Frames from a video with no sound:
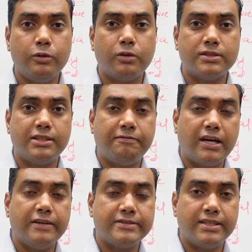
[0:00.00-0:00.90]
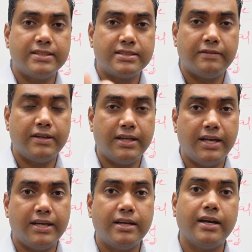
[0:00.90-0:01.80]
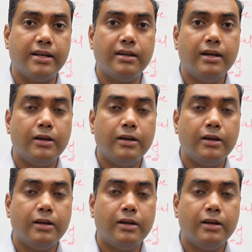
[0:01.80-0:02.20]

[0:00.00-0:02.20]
2005, 6, 7, 8, and 9.